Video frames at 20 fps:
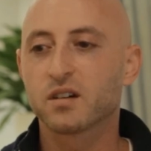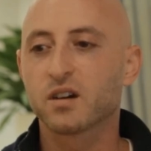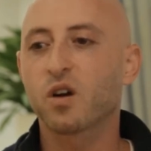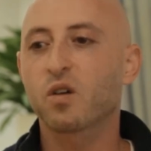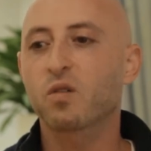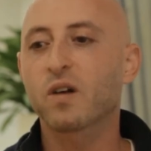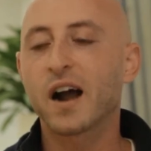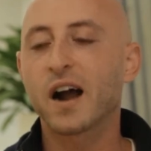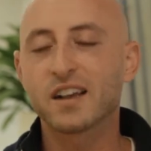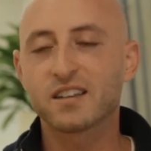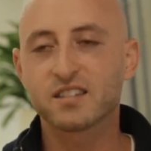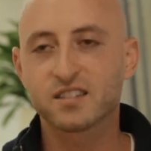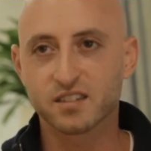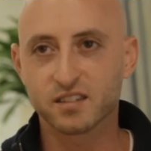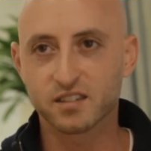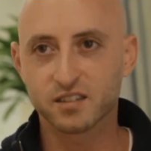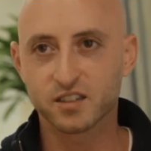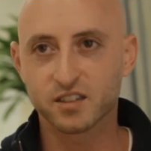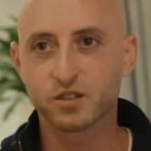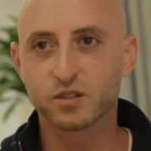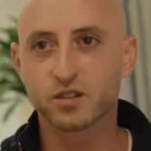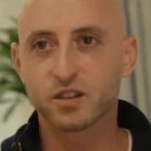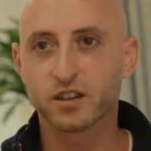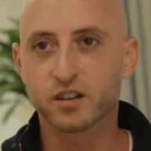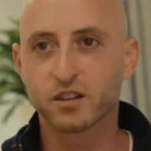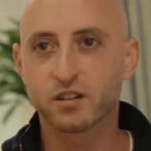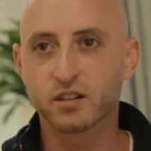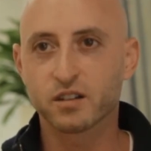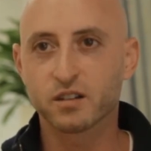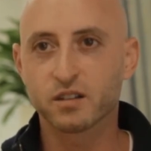horizons you
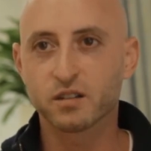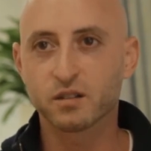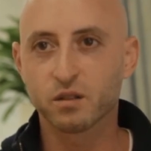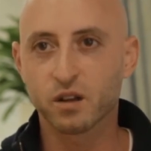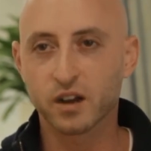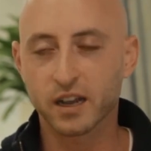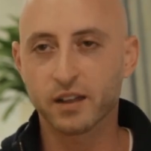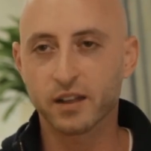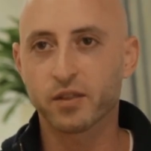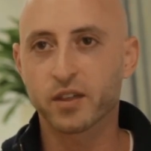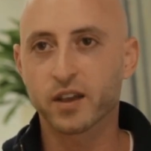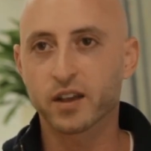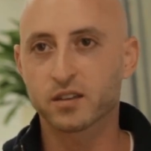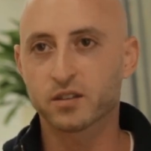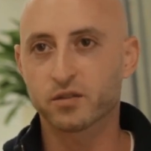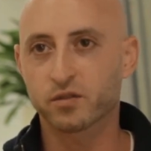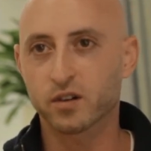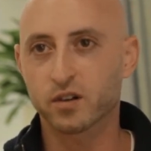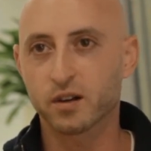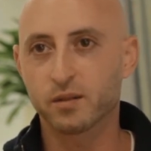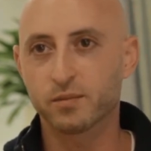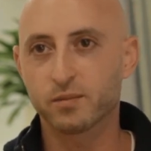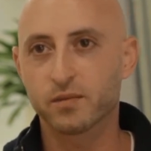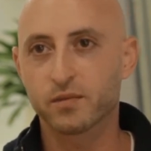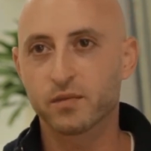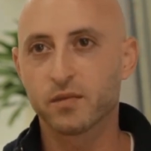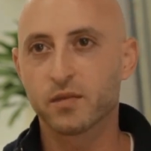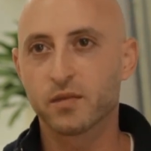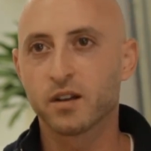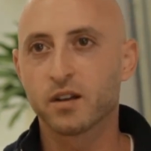can look at things from,
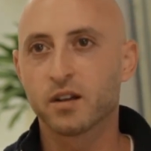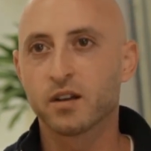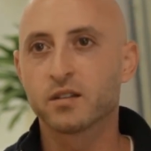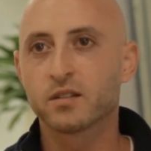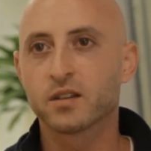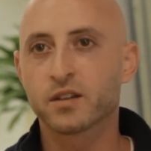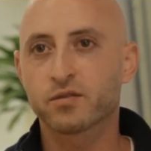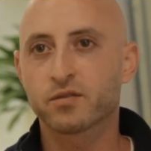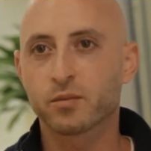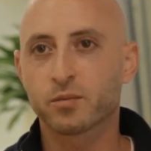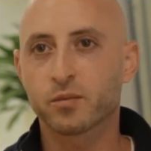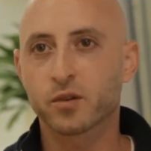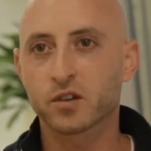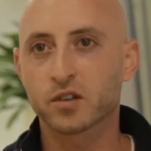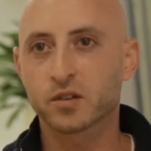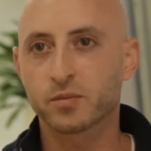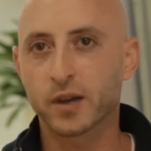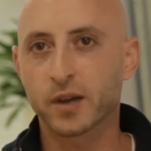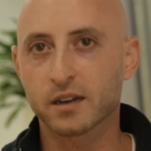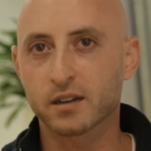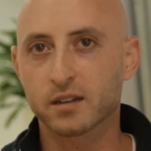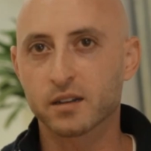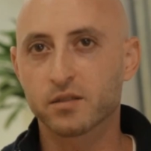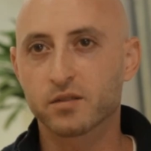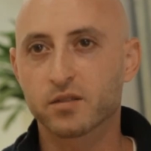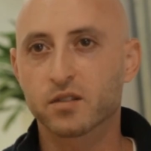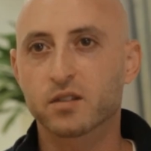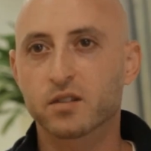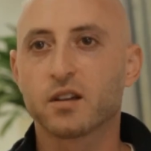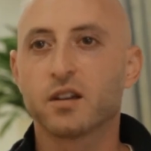different
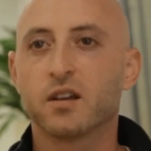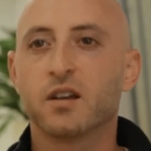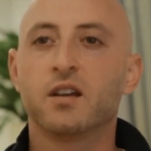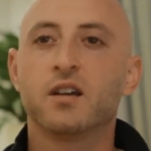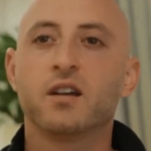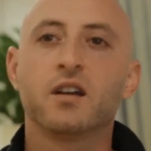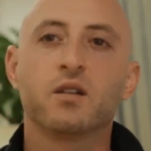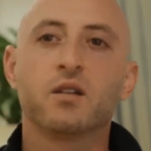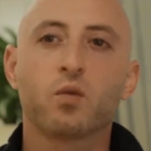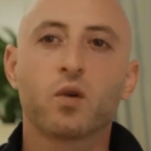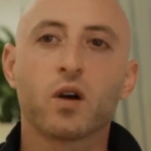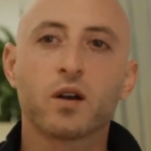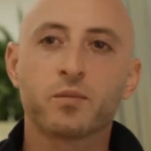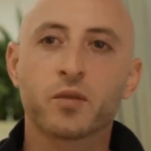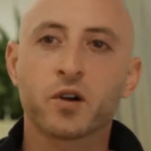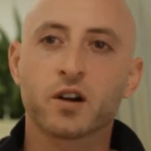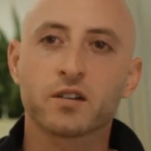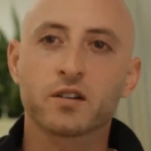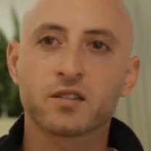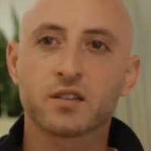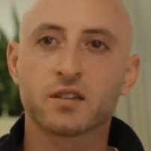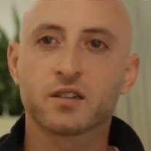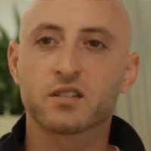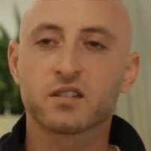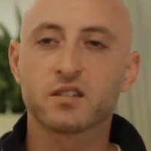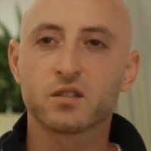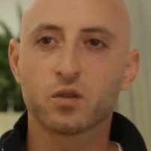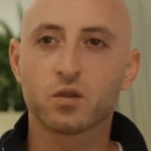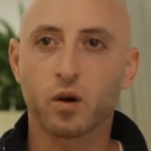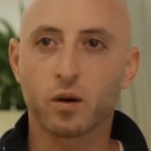perspectives. And one
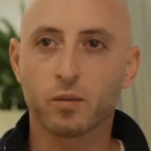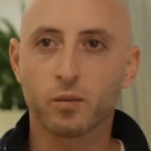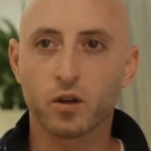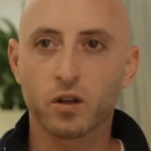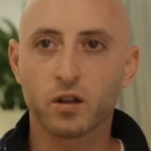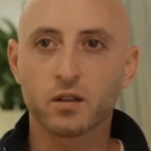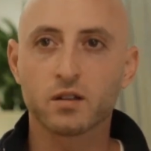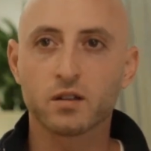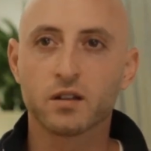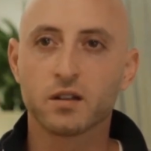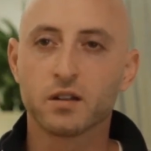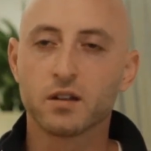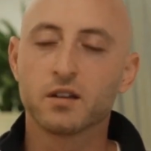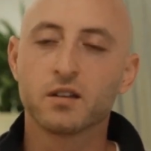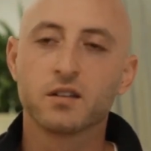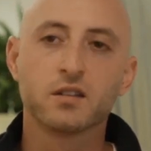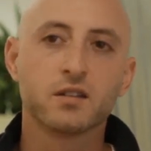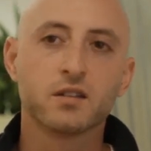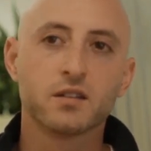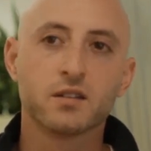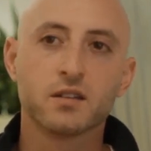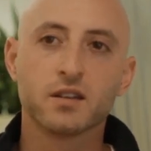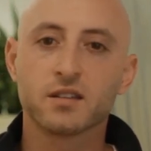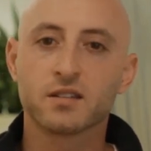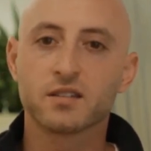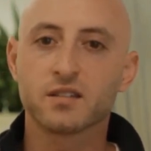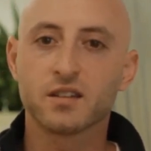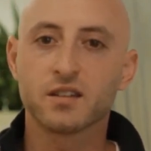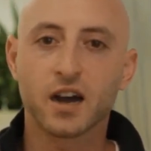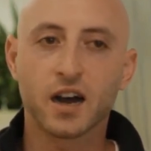person's normal
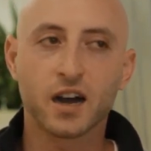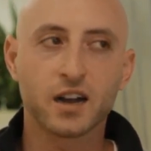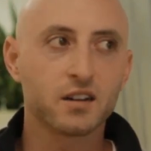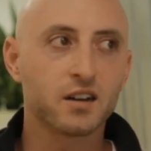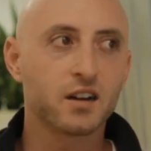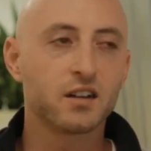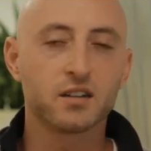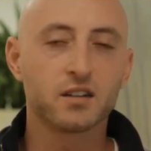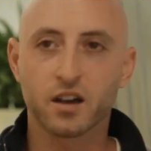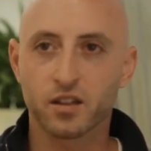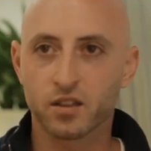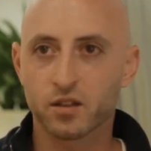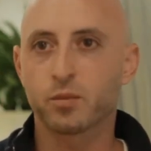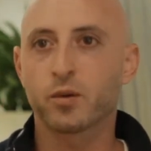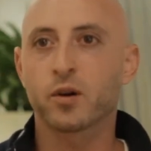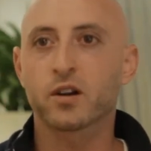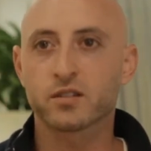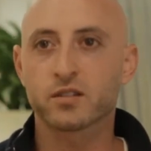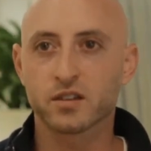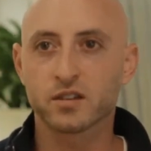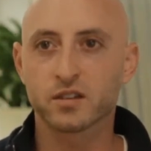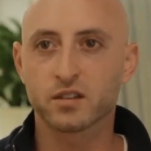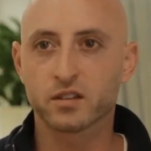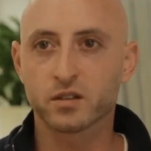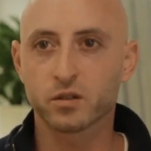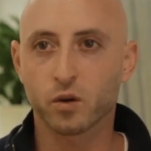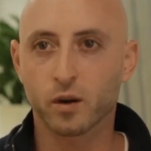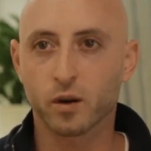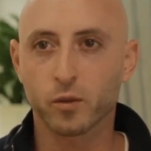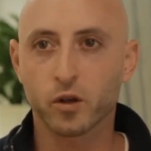is not another person's
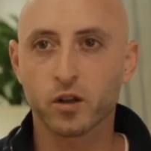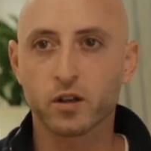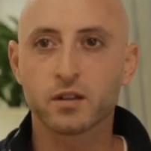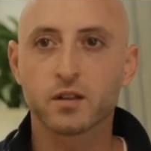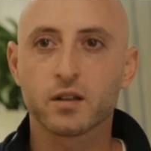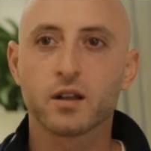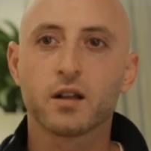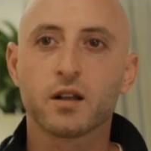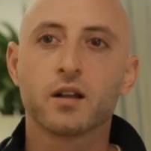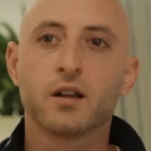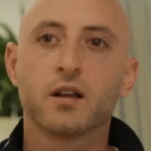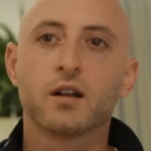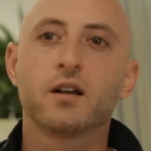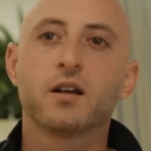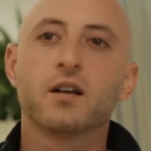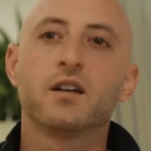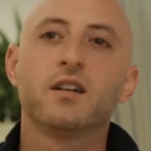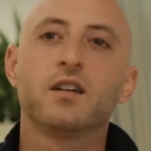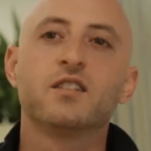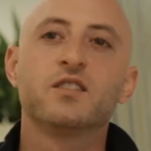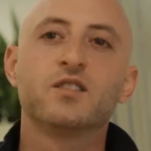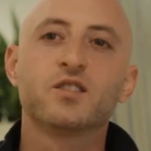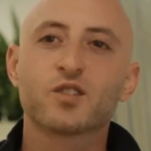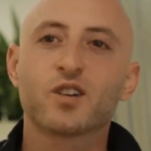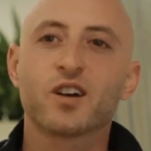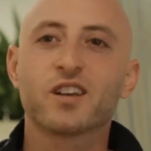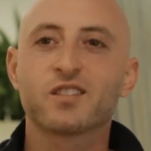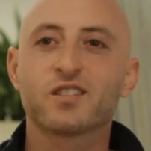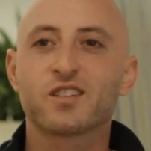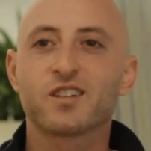normal.
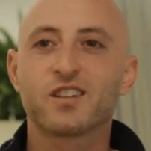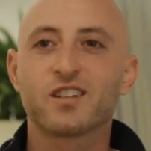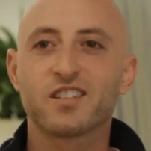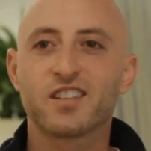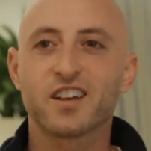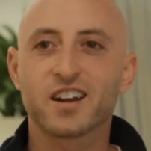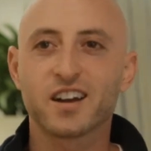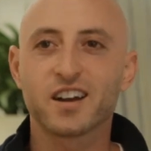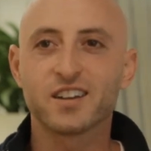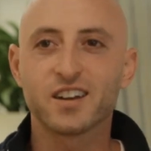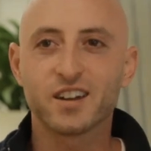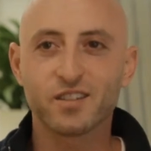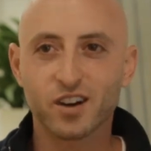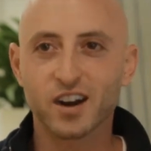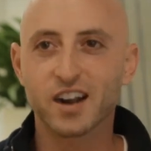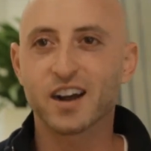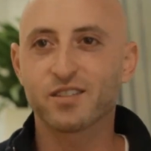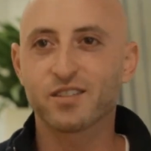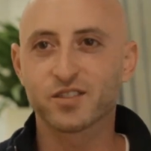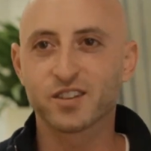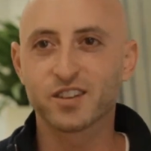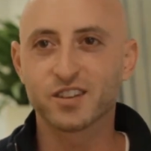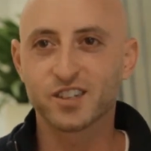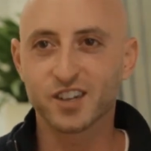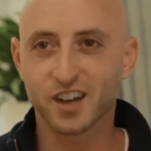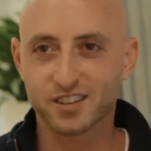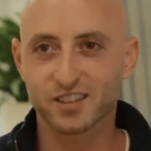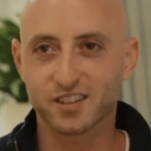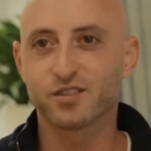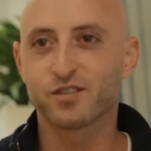So I learned that I never have to
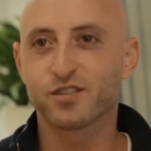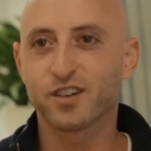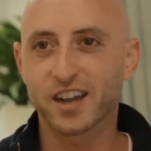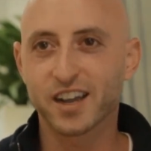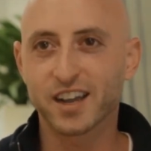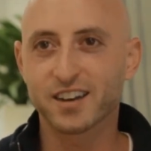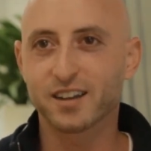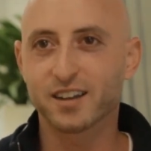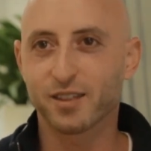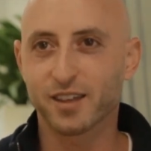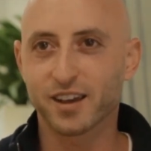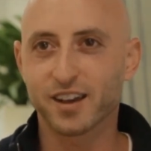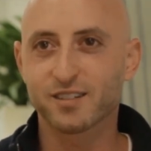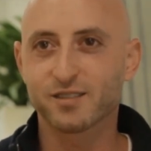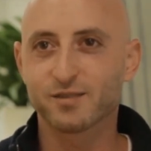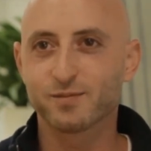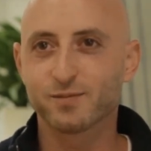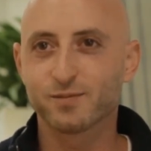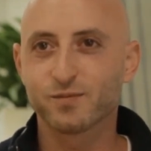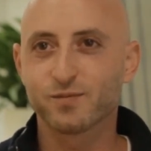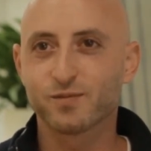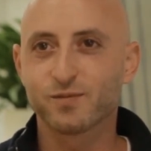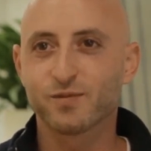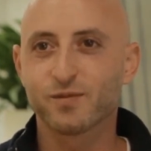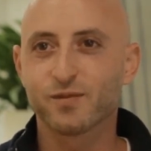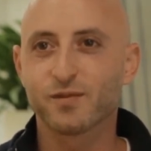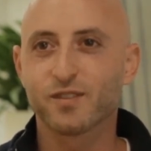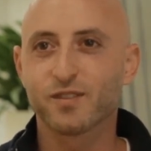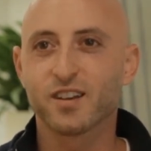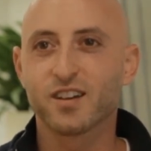justify anything.
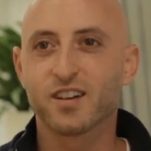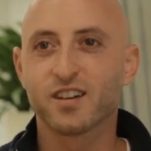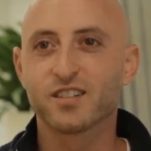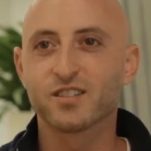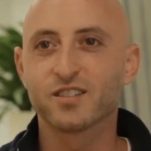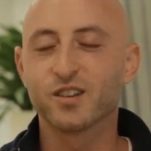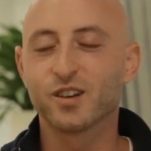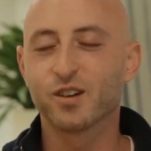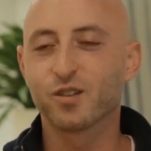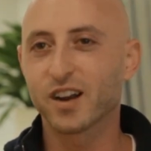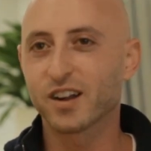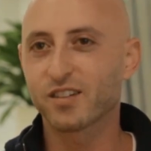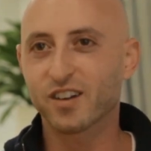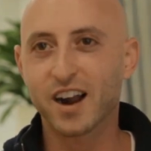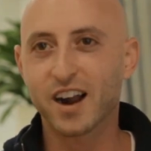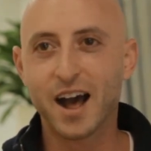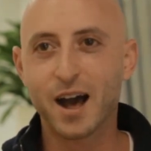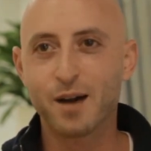You know, whatever